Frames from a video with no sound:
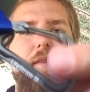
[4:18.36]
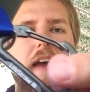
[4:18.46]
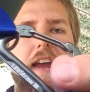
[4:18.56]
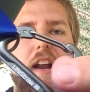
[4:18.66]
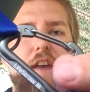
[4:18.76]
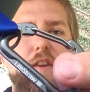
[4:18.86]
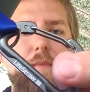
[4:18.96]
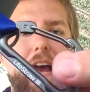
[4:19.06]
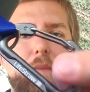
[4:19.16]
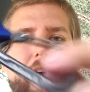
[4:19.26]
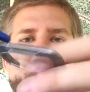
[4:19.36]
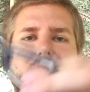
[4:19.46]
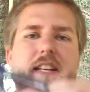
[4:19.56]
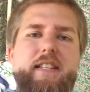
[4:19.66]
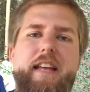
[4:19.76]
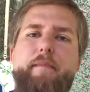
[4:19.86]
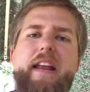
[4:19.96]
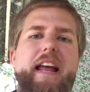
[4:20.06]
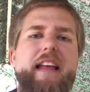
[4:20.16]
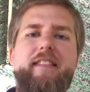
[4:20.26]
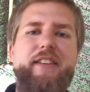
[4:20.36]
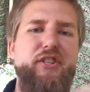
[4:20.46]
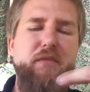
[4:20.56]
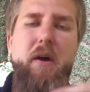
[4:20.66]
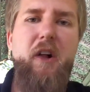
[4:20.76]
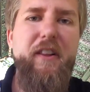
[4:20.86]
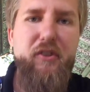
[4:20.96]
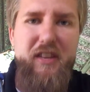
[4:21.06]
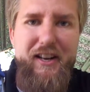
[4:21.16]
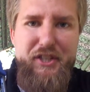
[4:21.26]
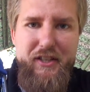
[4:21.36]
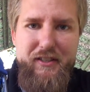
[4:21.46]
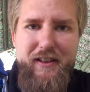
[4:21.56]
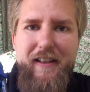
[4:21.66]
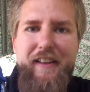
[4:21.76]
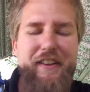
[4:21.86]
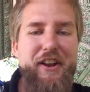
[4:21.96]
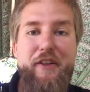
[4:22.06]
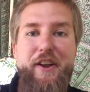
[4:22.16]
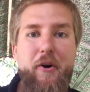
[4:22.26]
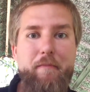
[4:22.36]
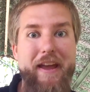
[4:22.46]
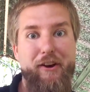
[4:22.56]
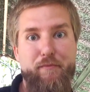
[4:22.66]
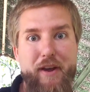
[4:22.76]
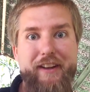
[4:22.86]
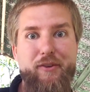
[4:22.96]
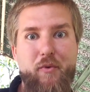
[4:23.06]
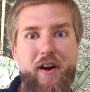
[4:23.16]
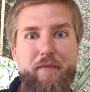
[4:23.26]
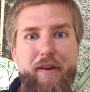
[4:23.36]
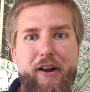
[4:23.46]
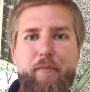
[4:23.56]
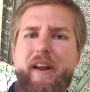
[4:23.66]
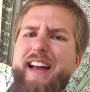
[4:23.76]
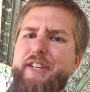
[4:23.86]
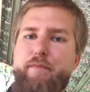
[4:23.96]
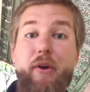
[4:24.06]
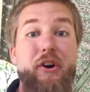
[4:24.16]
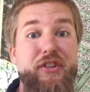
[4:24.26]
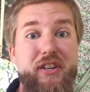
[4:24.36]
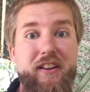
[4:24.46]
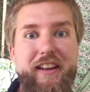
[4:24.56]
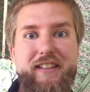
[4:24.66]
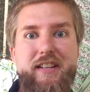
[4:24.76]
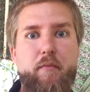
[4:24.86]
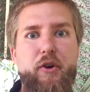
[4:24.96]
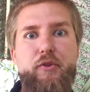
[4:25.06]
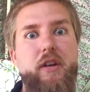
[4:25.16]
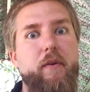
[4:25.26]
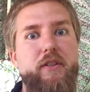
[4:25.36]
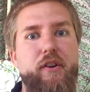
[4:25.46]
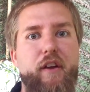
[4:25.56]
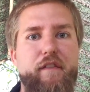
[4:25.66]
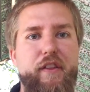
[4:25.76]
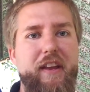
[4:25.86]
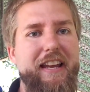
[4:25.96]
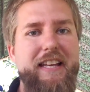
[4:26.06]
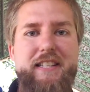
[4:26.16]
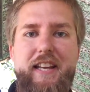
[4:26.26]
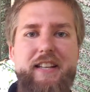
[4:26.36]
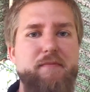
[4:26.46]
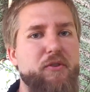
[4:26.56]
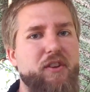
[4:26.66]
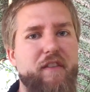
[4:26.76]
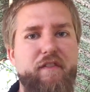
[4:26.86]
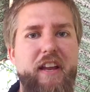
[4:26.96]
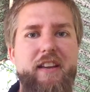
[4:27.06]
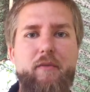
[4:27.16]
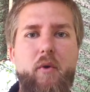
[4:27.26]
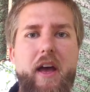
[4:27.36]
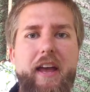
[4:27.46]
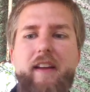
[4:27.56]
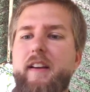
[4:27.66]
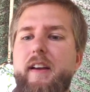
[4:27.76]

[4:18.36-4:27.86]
hanging off your backpack. It's easy. I mean, these are small little touches. They don't make or break the water bottle, but I just personally, as someone who's always looking for the easiest, most convenient way,